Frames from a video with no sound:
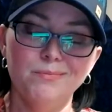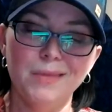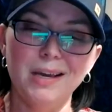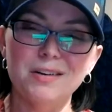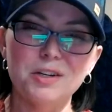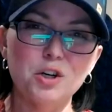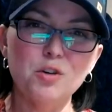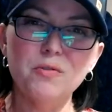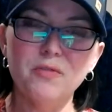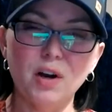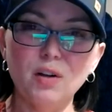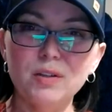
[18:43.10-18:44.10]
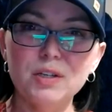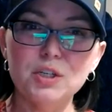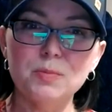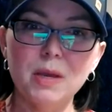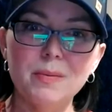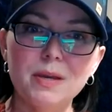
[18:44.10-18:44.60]
I don't know, fallish
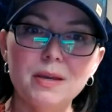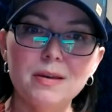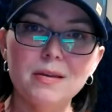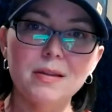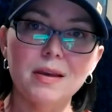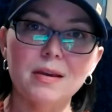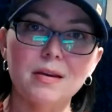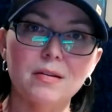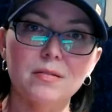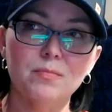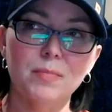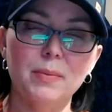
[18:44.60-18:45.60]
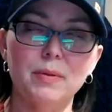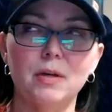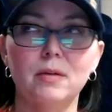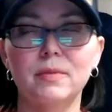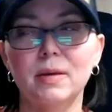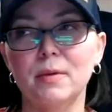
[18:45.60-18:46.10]
maybe, maybe
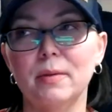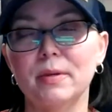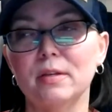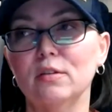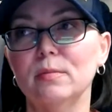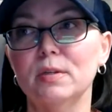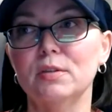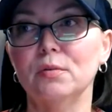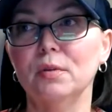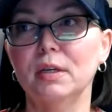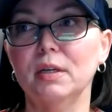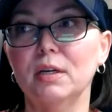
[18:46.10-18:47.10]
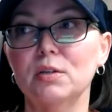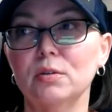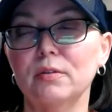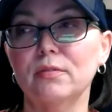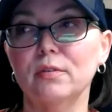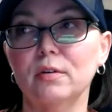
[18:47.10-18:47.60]
not. That might be a little bit too late
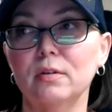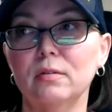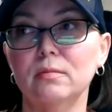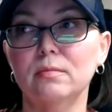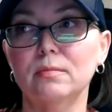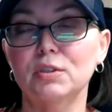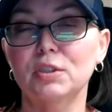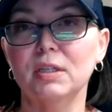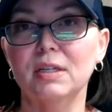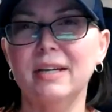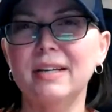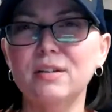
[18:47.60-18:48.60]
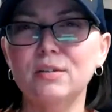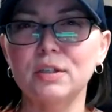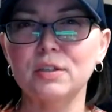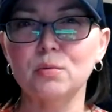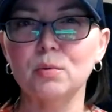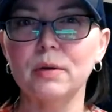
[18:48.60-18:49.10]
actually for Michigan. I need to look
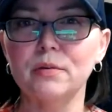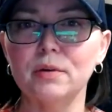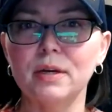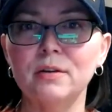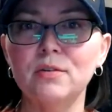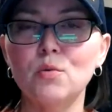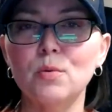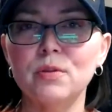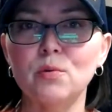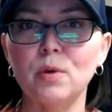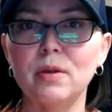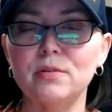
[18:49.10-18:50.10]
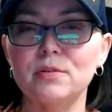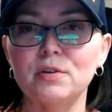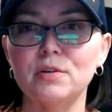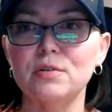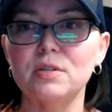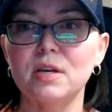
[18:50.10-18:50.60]
at the weather. I don't know when the weather
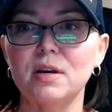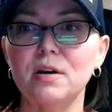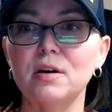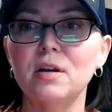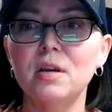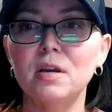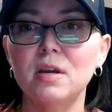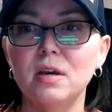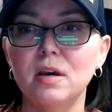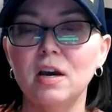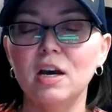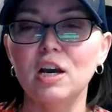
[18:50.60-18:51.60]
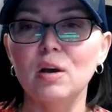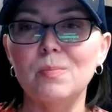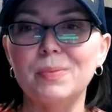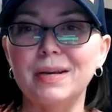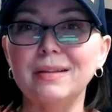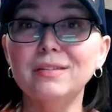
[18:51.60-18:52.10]
turns there,
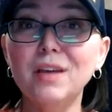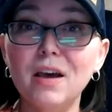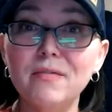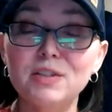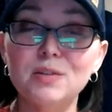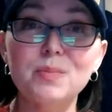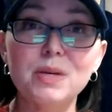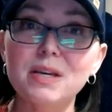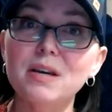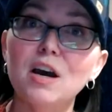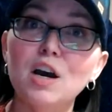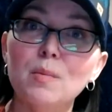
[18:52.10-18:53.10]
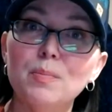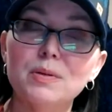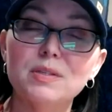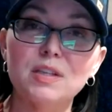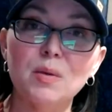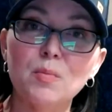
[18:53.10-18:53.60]
but I'd love to be up
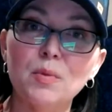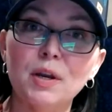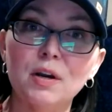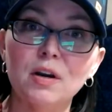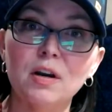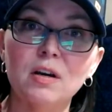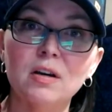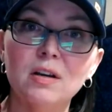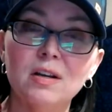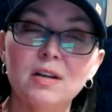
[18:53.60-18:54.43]
somewhere